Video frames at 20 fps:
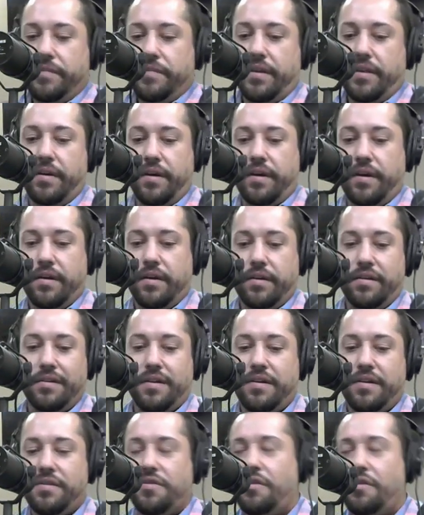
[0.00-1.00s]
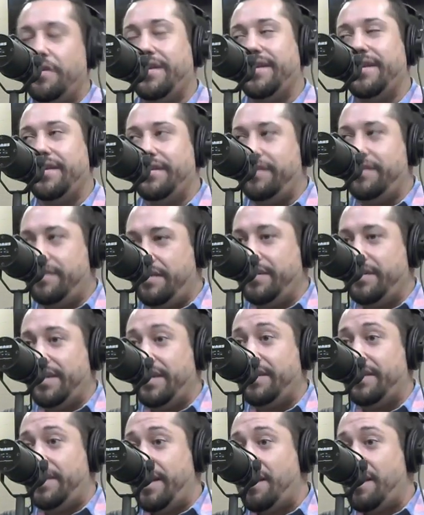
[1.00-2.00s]
And I started to
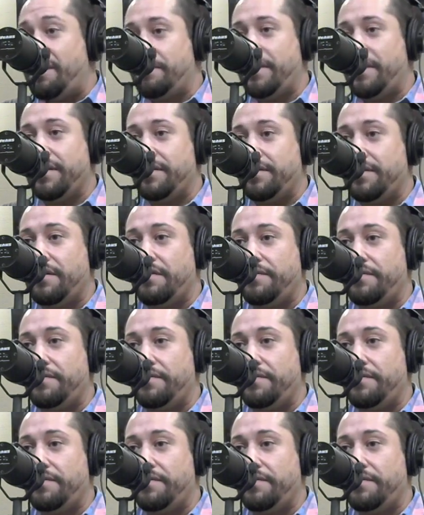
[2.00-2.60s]
get down on myself,